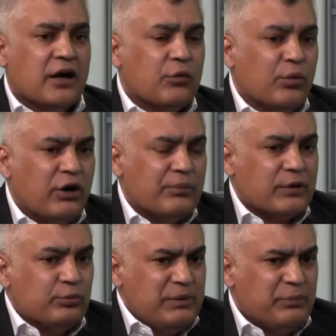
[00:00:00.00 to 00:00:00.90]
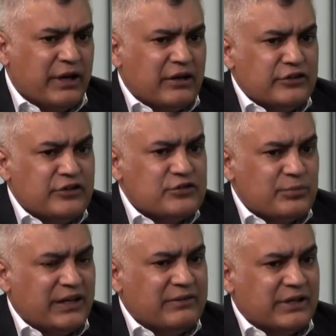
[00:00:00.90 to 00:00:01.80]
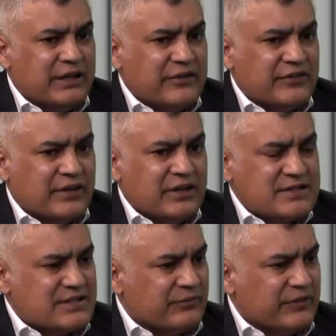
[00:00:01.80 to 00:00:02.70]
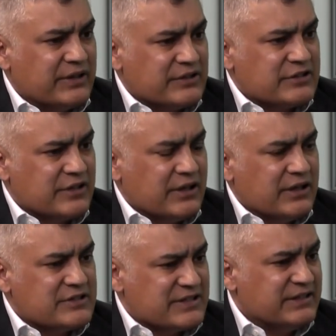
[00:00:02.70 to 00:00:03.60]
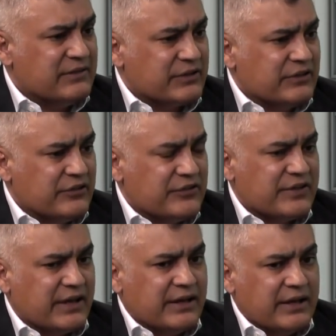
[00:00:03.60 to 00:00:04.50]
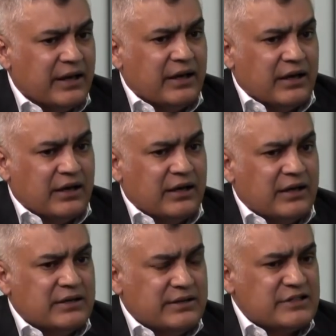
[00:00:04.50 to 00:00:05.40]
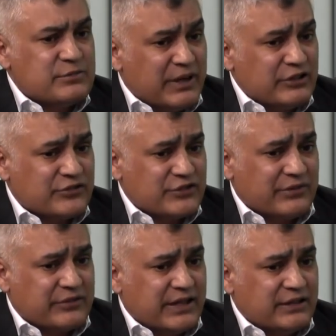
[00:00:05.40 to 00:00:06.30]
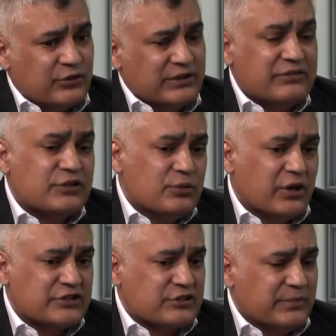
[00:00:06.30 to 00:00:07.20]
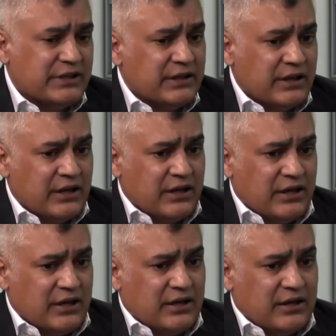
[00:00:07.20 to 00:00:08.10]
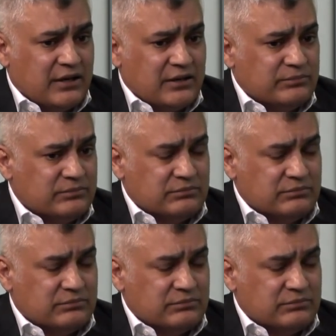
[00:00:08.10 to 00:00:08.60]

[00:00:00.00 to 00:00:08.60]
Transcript: Well, we put out news whenever there's something significant to say. There's a bunch of stuff going on. If you asked me 2